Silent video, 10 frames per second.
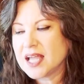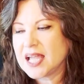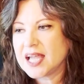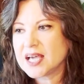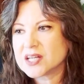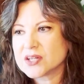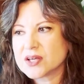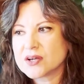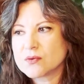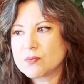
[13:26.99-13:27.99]
And
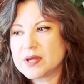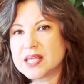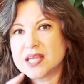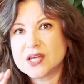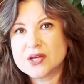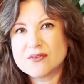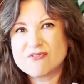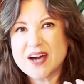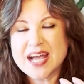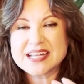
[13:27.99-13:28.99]
we
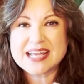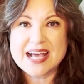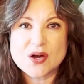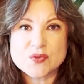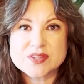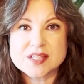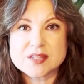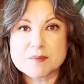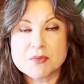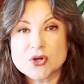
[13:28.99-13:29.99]
find out that
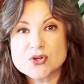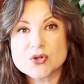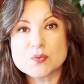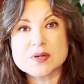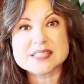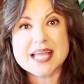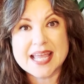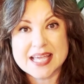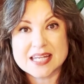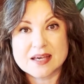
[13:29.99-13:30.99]
the murder was
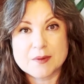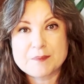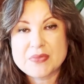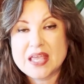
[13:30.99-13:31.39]
Hannah.